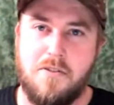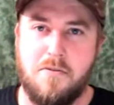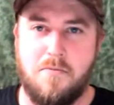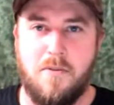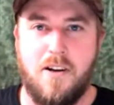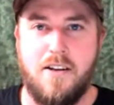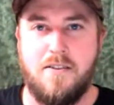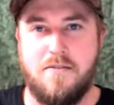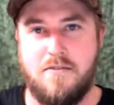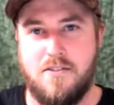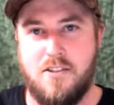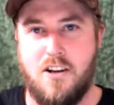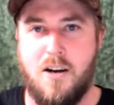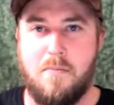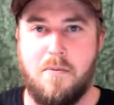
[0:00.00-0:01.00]
one
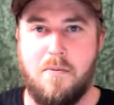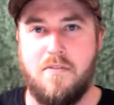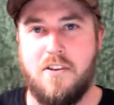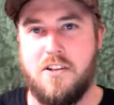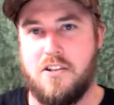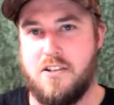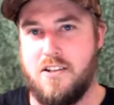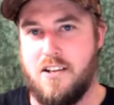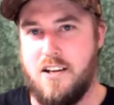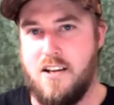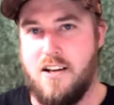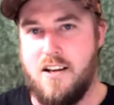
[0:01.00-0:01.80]
type of fish,